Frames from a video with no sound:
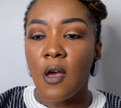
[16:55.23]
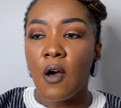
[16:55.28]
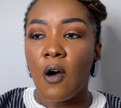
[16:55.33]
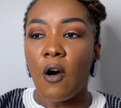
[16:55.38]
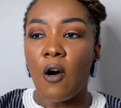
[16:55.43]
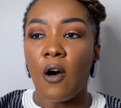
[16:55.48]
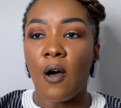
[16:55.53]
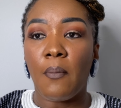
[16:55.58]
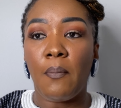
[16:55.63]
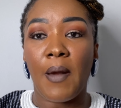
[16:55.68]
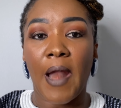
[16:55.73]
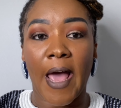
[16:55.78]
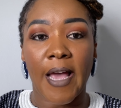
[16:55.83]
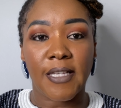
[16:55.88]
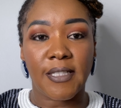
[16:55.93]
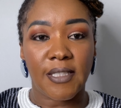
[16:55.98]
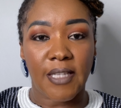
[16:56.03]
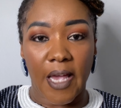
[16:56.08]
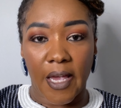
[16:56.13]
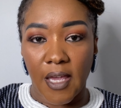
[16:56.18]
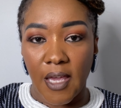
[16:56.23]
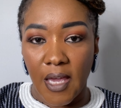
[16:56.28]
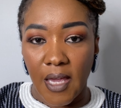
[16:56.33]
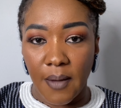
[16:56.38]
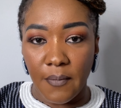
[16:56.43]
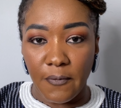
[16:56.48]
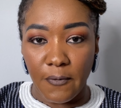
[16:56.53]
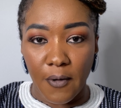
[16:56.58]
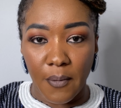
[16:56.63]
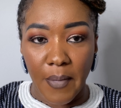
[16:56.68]
All Blacks that came
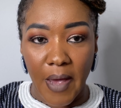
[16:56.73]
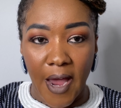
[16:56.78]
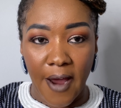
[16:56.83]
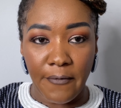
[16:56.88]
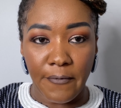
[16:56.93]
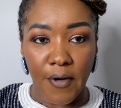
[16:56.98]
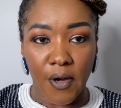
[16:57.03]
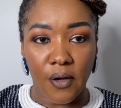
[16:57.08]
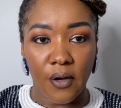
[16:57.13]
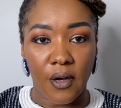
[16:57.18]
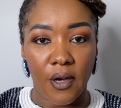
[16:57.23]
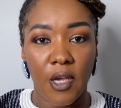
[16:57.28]
from Africa,